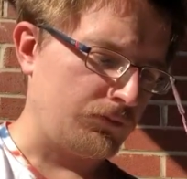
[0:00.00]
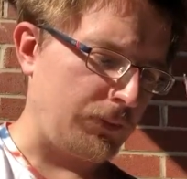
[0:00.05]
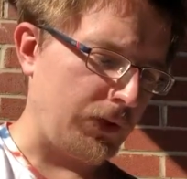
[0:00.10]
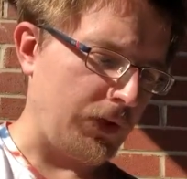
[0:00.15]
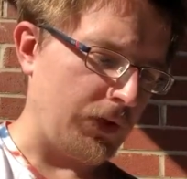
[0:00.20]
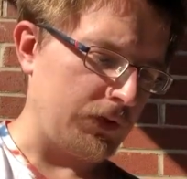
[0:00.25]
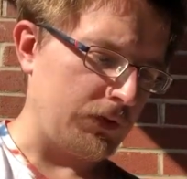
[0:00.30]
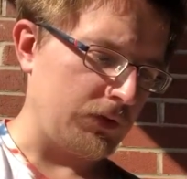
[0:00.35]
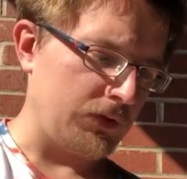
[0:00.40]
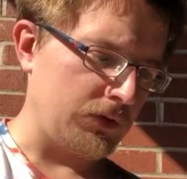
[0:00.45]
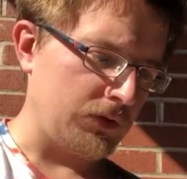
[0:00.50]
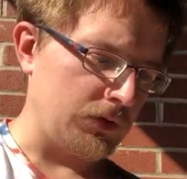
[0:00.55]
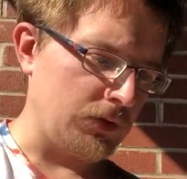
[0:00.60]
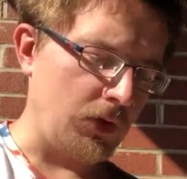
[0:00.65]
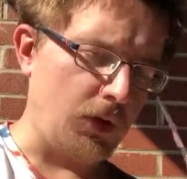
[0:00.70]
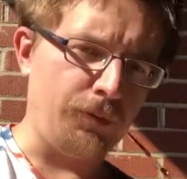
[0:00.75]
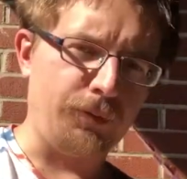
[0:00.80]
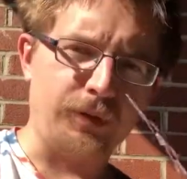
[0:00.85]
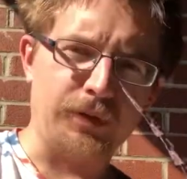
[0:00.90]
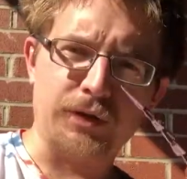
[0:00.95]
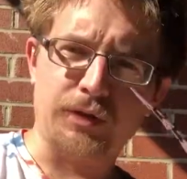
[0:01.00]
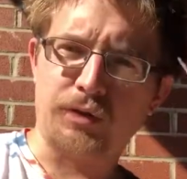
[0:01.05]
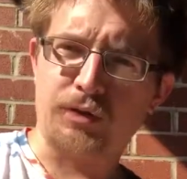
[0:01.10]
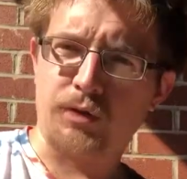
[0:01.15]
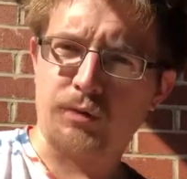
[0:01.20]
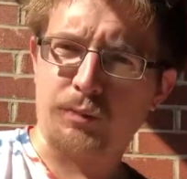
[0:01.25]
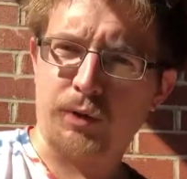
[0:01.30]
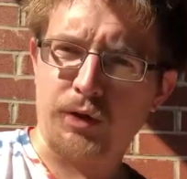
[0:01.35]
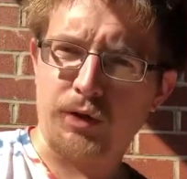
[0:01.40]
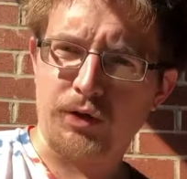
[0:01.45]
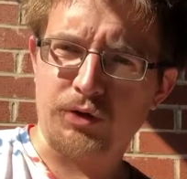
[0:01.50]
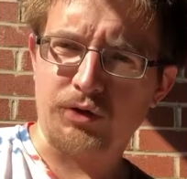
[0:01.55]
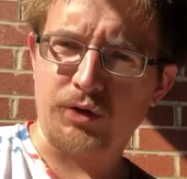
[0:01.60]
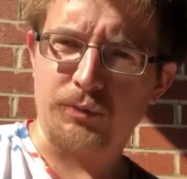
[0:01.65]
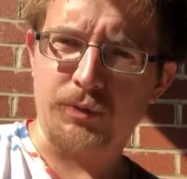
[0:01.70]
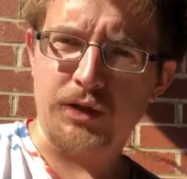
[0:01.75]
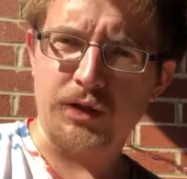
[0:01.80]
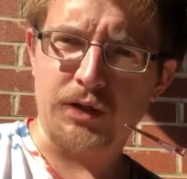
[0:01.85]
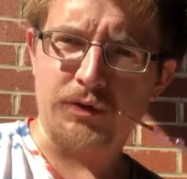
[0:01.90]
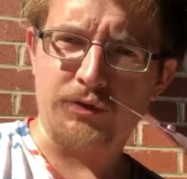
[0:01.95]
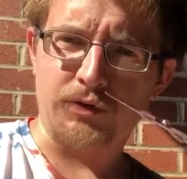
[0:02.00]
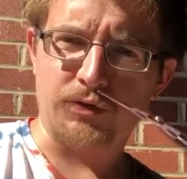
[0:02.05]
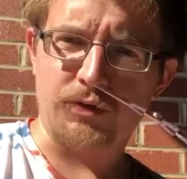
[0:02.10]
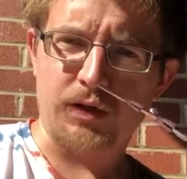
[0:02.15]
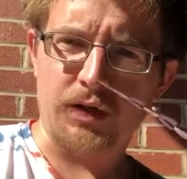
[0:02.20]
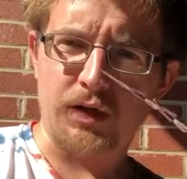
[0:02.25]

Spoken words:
But hopefully a third party or somebody gives us